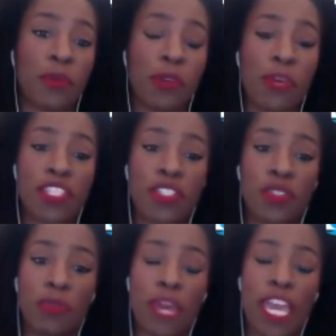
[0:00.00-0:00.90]
We went
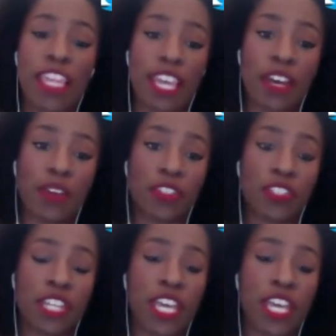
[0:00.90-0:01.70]
to Paint Lounge.